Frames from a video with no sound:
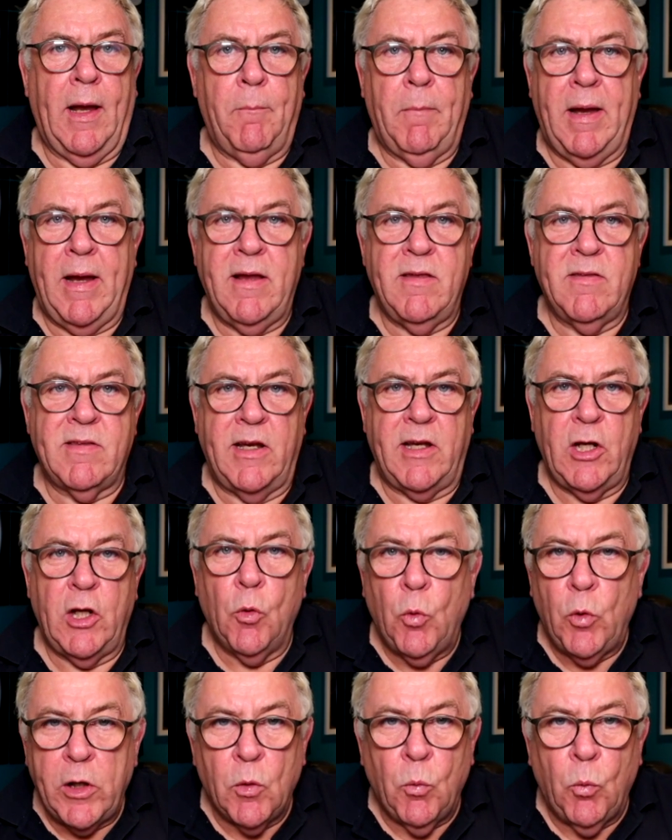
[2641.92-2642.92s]
amazing.
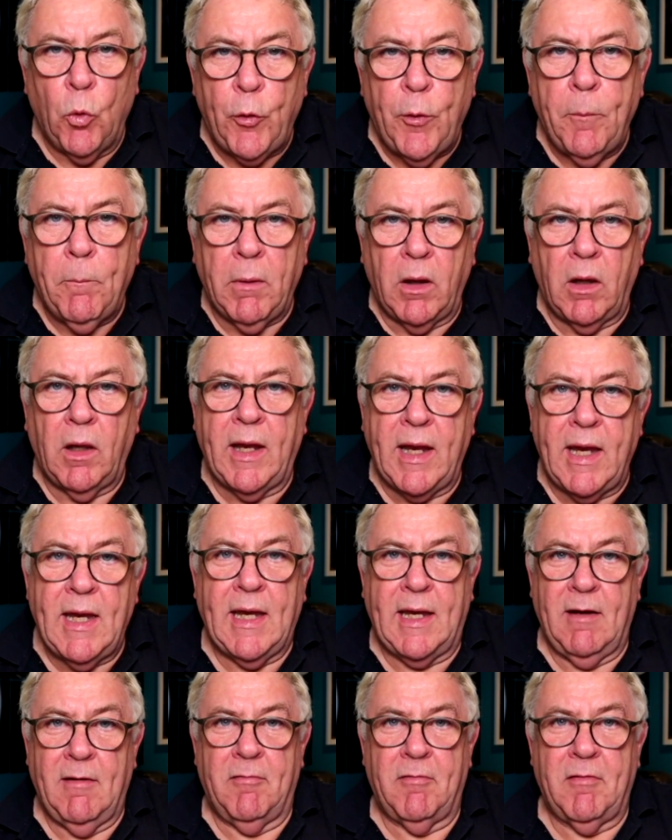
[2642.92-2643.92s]
You wouldn't
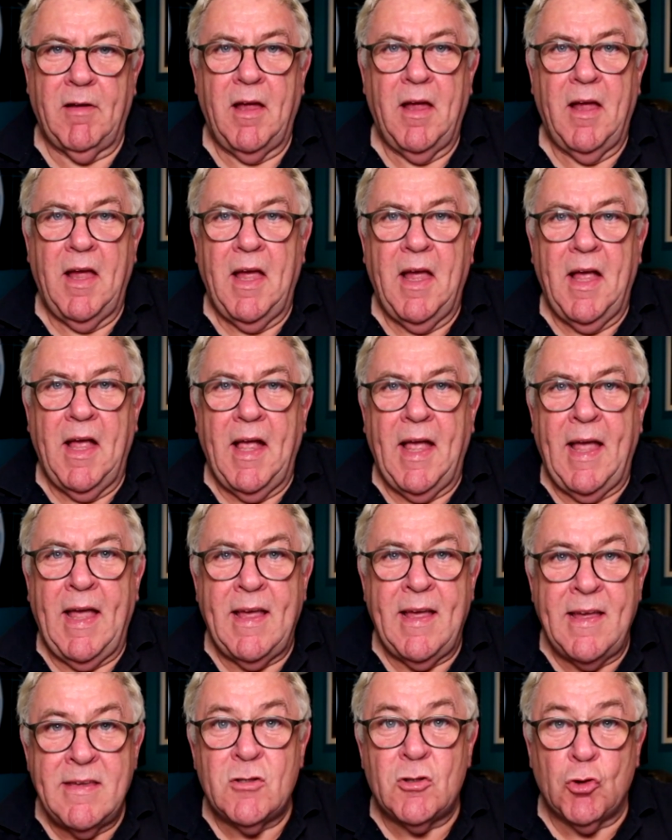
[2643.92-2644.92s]
believe,
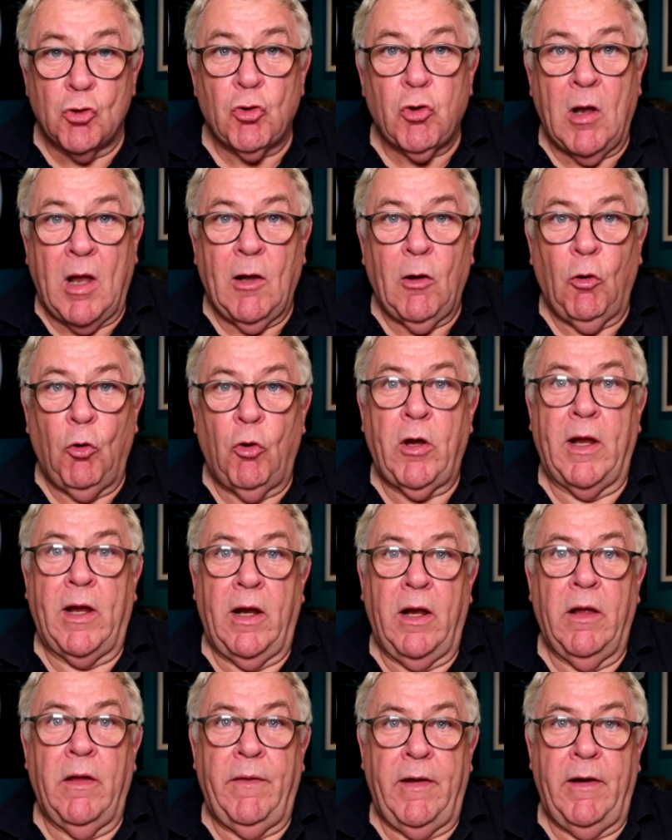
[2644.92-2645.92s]
it is just like
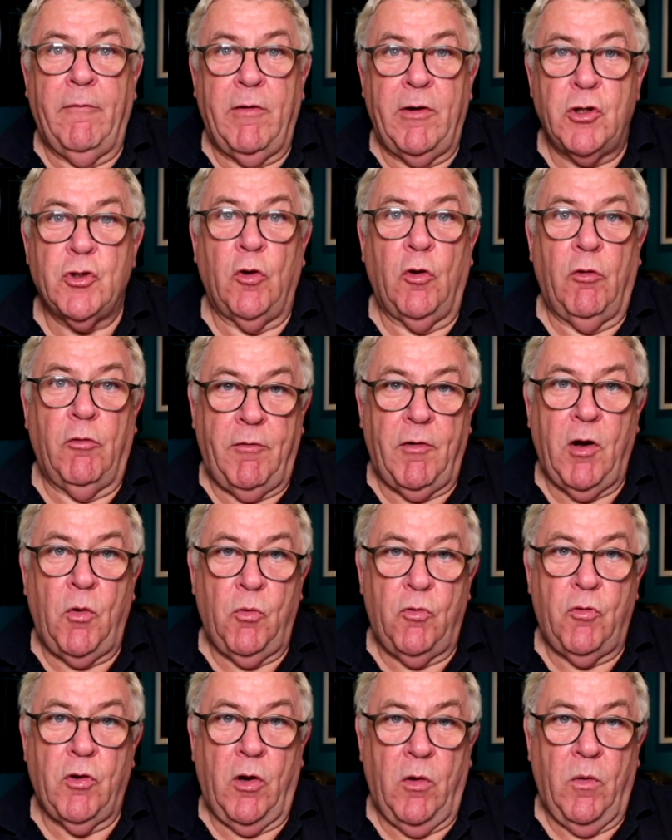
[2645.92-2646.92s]
looking at the original
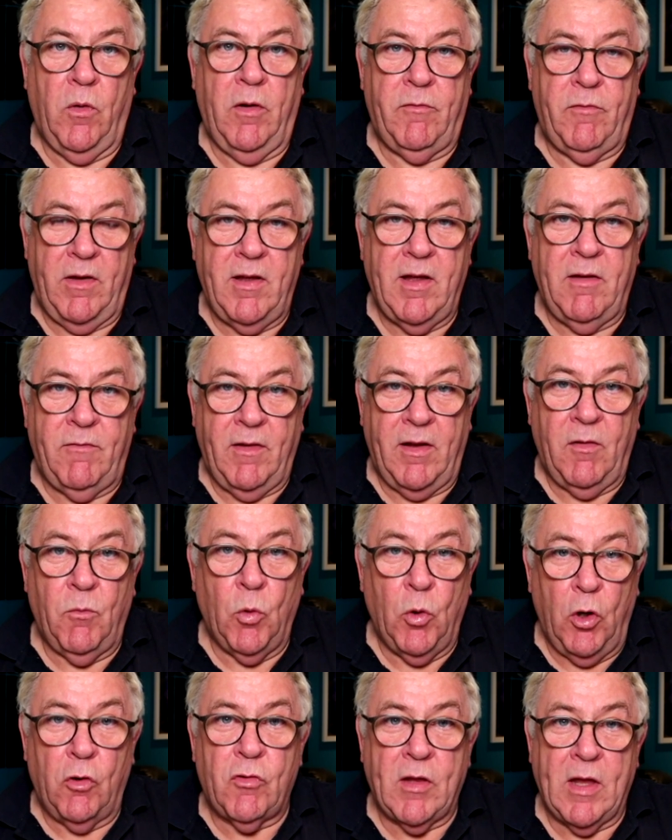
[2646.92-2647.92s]
photo if it
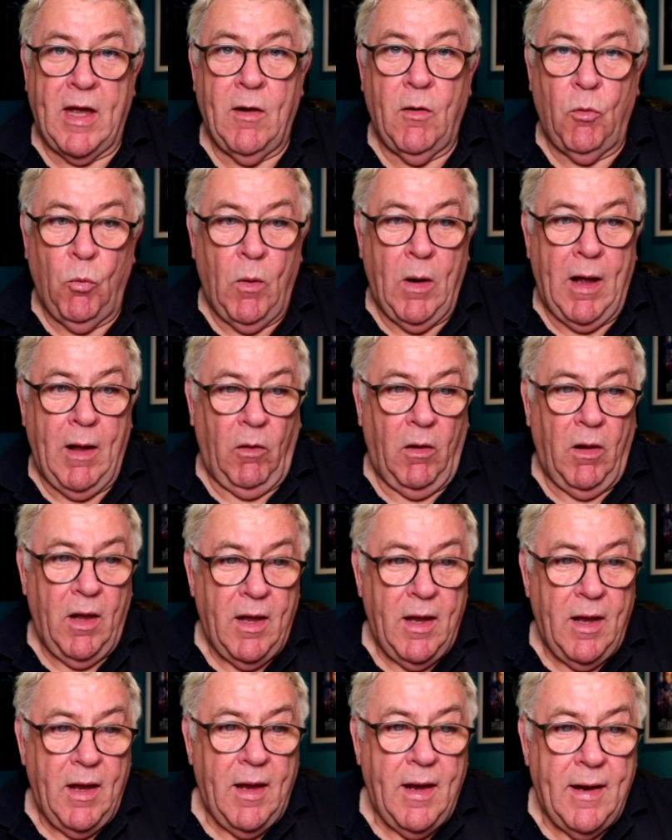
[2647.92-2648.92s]
works out well.
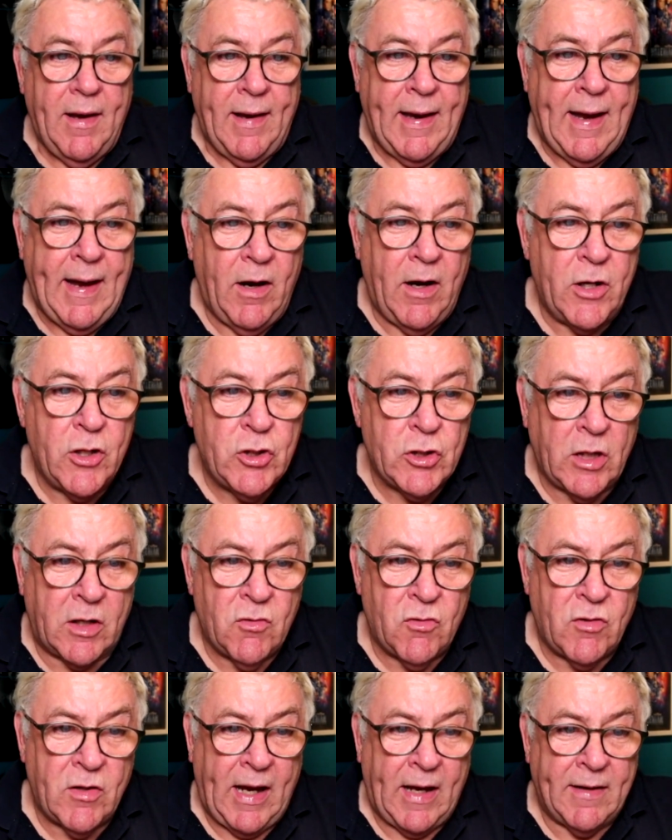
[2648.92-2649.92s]
Now, as you
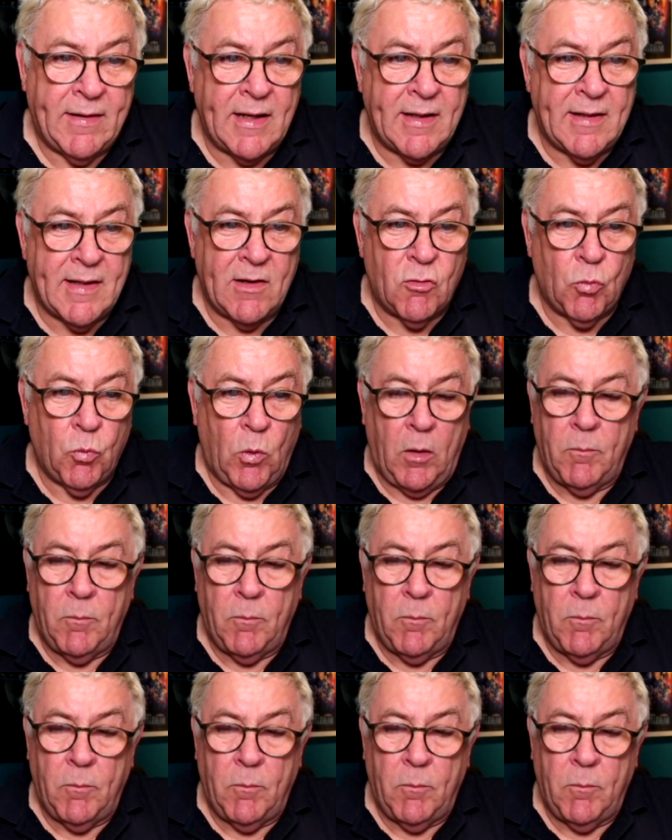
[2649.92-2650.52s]
can see, I did this